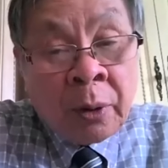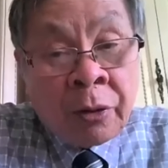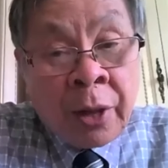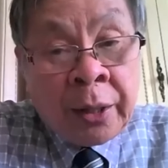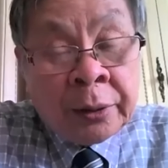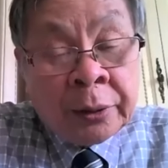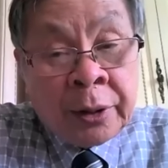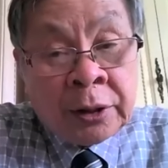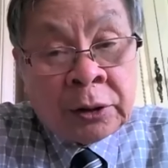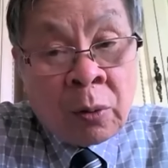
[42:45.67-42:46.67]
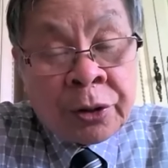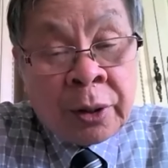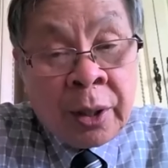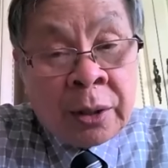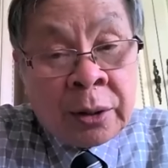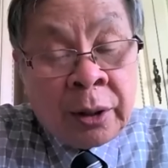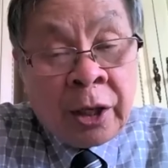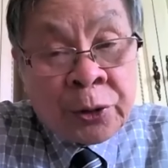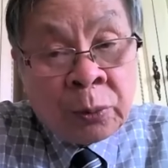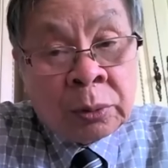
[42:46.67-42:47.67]
then the distortion is an
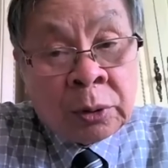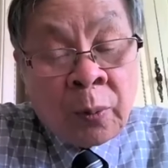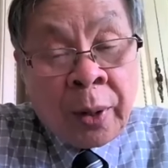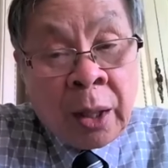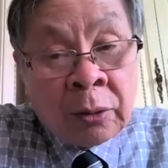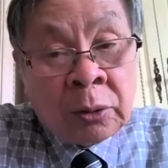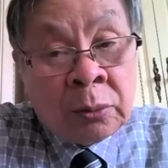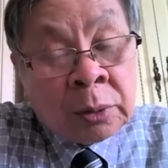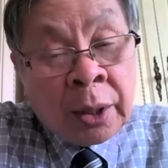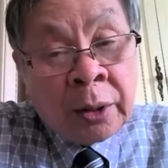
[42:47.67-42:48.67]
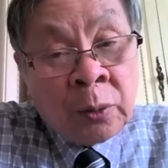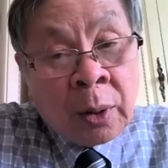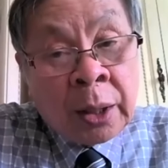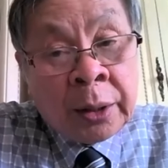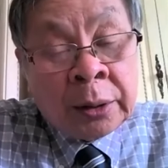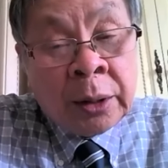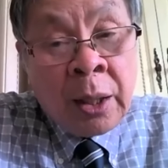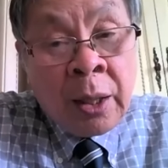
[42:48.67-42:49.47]
issue. So we have to really work at it.